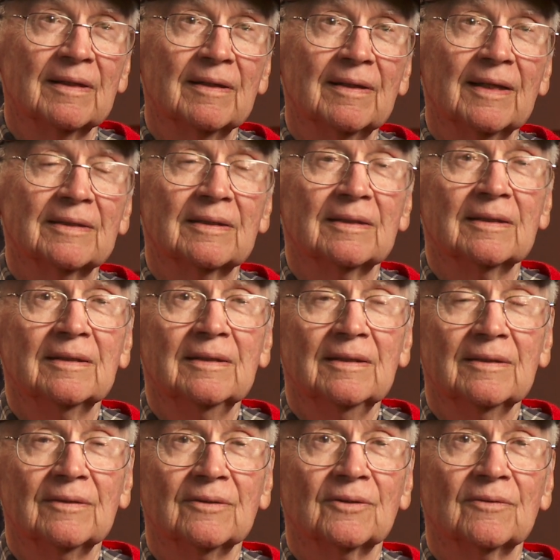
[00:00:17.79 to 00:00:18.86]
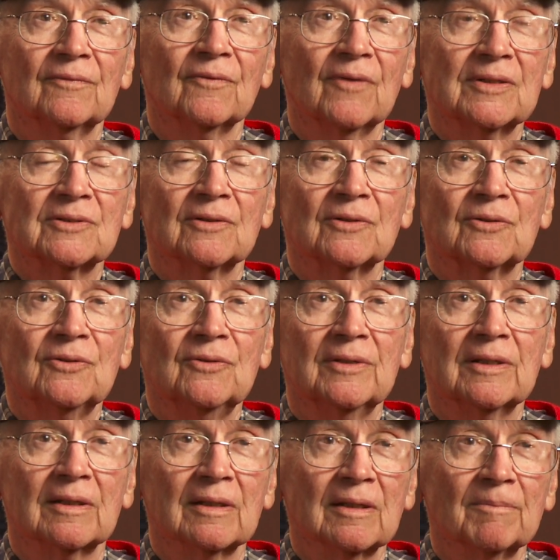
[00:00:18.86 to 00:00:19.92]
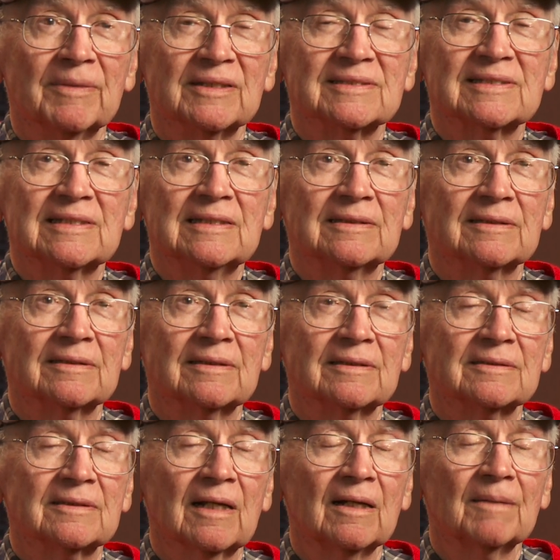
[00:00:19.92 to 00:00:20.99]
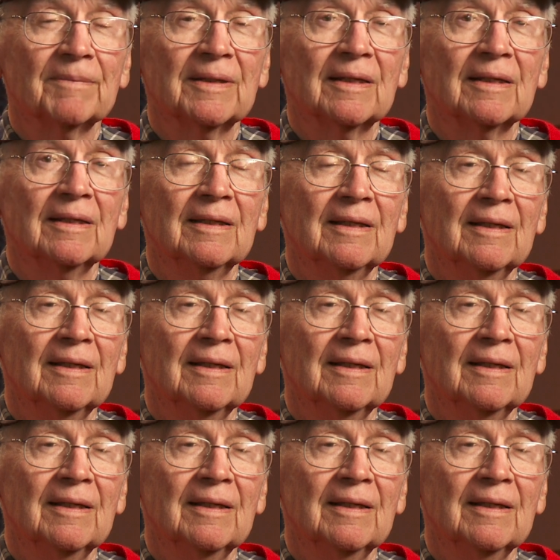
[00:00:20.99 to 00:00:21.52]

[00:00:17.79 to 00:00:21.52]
let the rest of the crew get a little bit seasoned in combat.